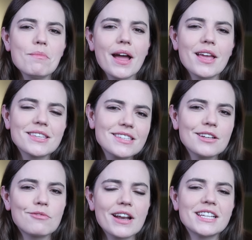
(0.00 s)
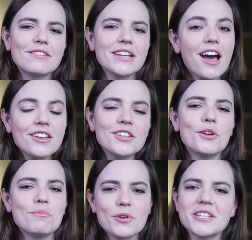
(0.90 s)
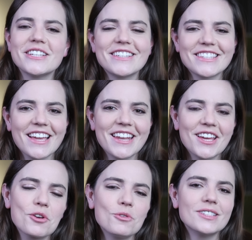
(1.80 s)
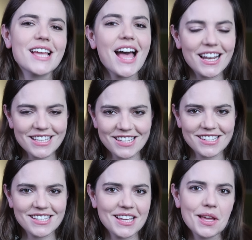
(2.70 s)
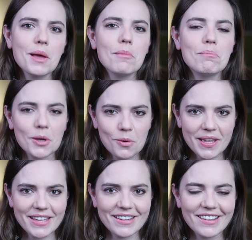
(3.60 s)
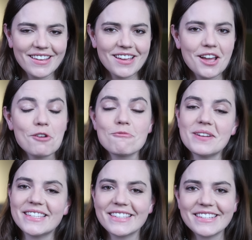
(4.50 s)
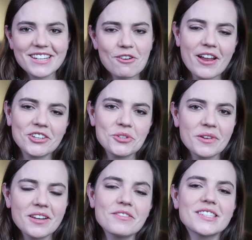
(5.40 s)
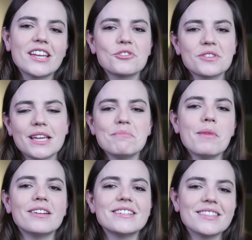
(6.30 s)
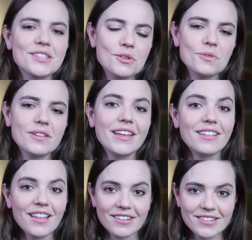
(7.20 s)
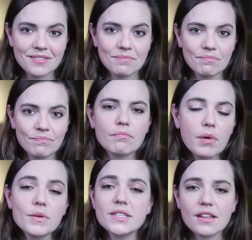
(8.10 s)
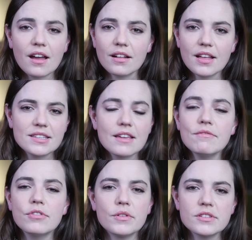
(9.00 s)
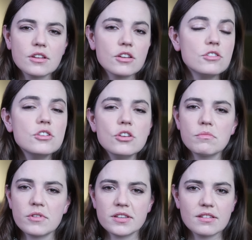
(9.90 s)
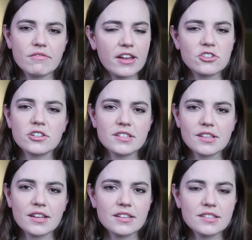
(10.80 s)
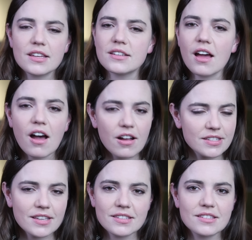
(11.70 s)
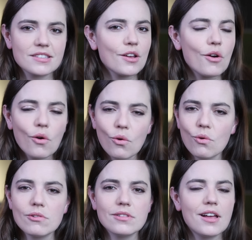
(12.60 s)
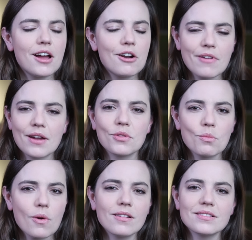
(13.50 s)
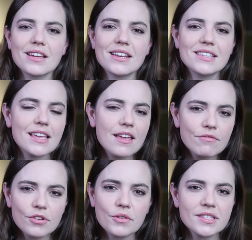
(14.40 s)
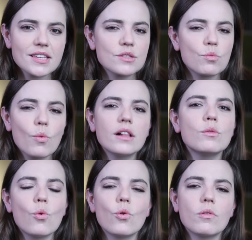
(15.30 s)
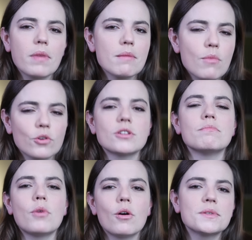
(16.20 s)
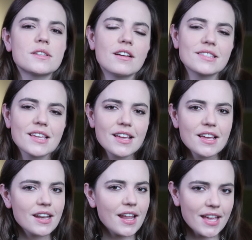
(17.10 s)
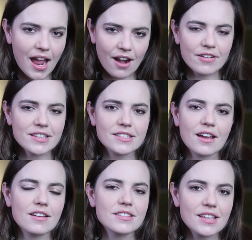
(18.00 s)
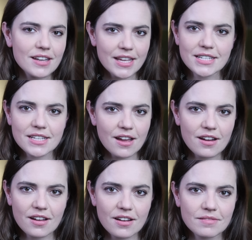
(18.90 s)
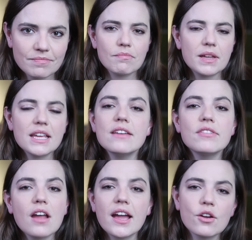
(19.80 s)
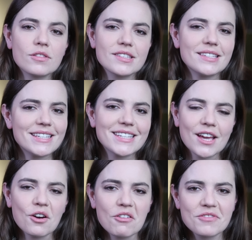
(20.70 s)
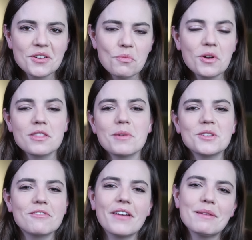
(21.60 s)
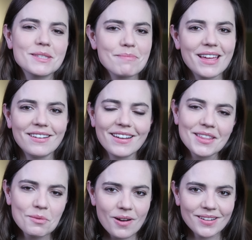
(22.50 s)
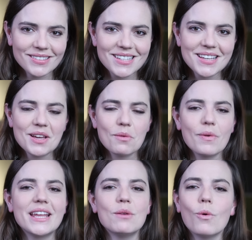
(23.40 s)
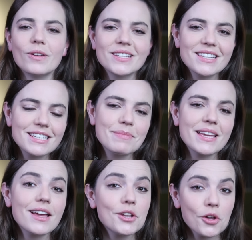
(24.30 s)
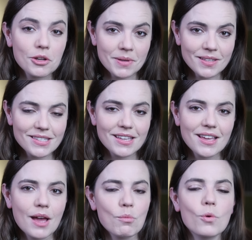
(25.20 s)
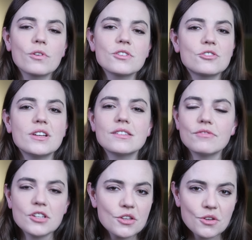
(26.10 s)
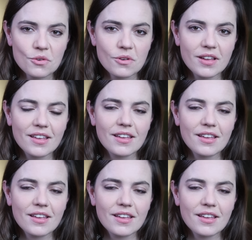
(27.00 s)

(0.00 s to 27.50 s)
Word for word: by a still relatively unknown British designer called Alexander McQueen, a recent graduate of Central St. Martin's School in London. Bowie's style has influenced numerous fashion designers and artists all around the world, and his influence is well worn by modern pop stars like Harry Styles and Lady Gaga. But even icons need a day off. One of the most famous men in the world, when he wanted to be anonymous and walk the streets of New York,